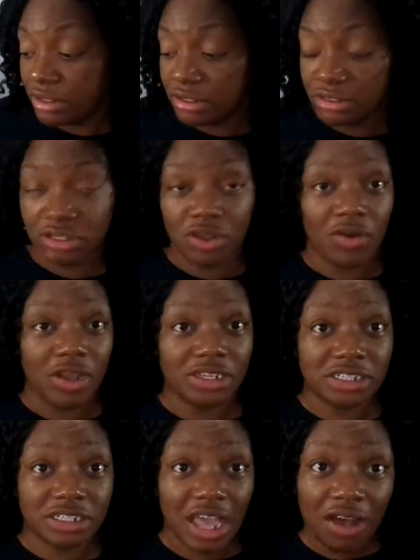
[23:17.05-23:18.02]
So, and
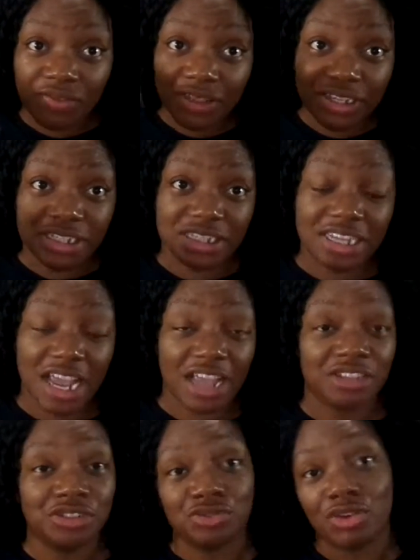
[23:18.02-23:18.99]
just count these as
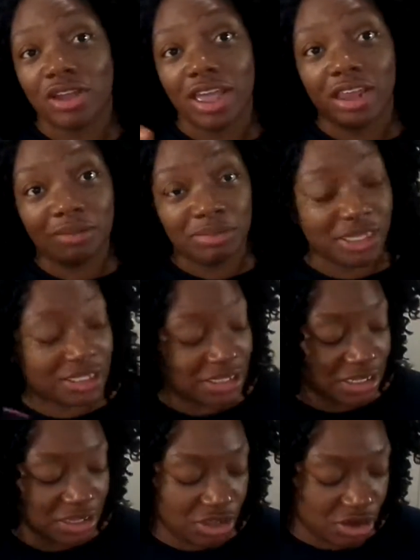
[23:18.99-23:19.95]
extra and a
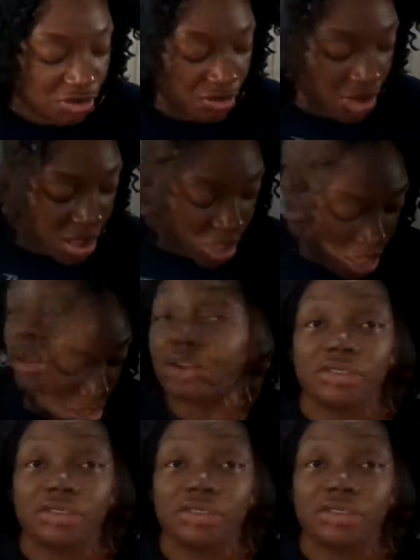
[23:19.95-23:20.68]
blessing, you know. Get better.